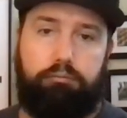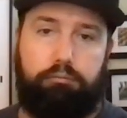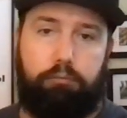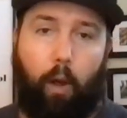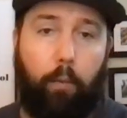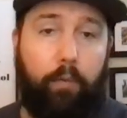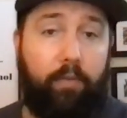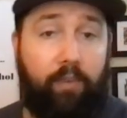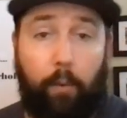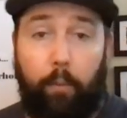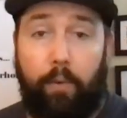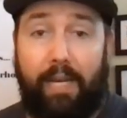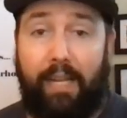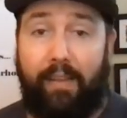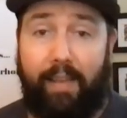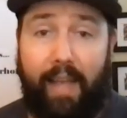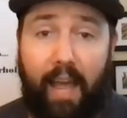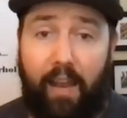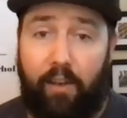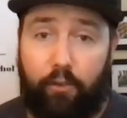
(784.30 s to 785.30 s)
I would say we're near
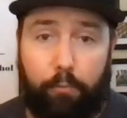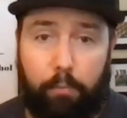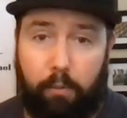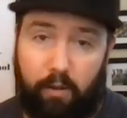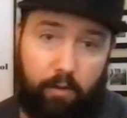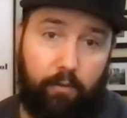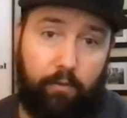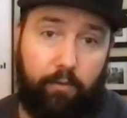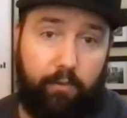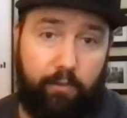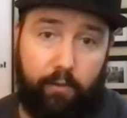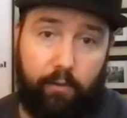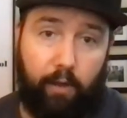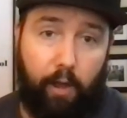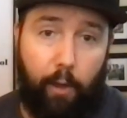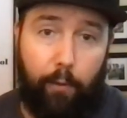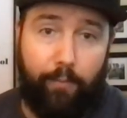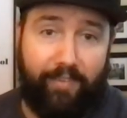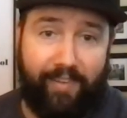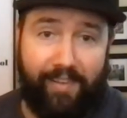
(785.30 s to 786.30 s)
the end, but there's still
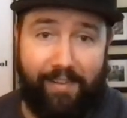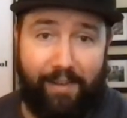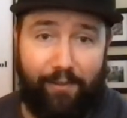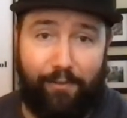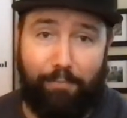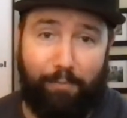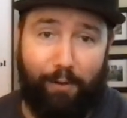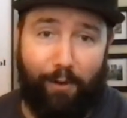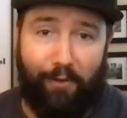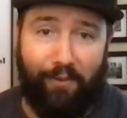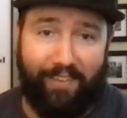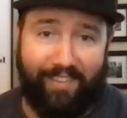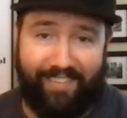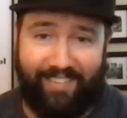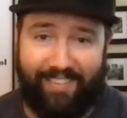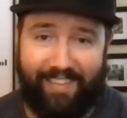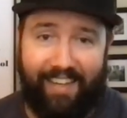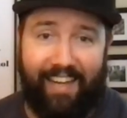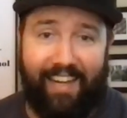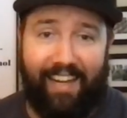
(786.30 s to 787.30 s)
loads in this
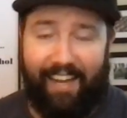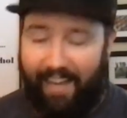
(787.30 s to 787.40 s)
box.